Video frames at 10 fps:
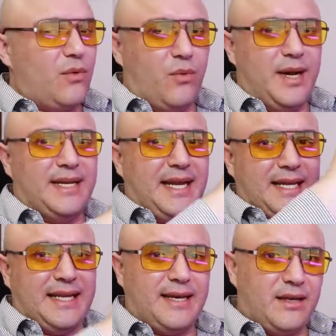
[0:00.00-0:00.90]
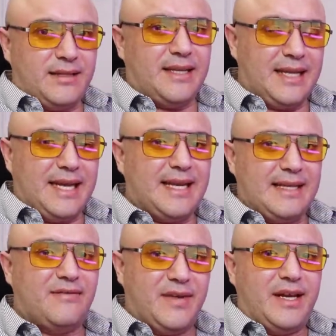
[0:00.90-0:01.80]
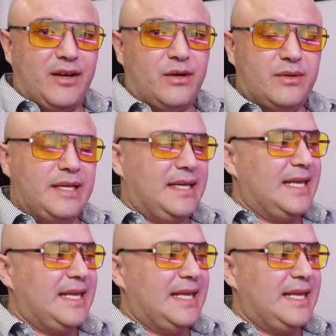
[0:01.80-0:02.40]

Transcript: when they click on the link in the video,